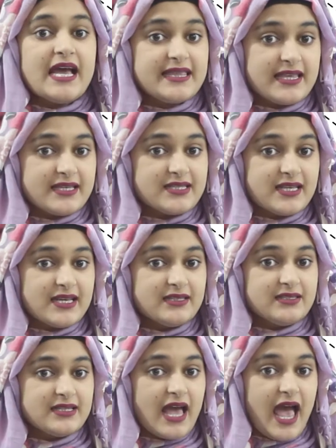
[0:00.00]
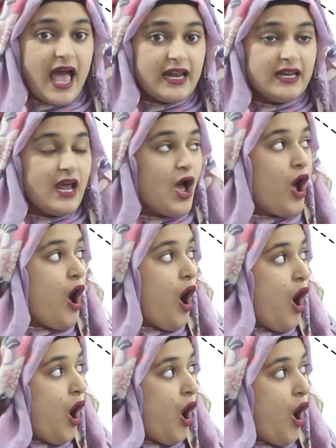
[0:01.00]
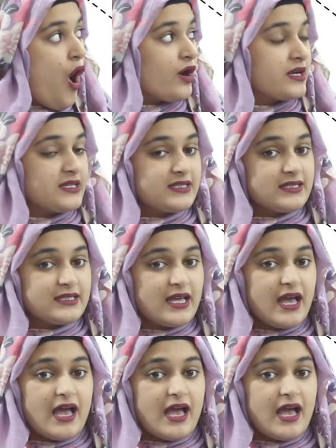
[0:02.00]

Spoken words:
This is an ox.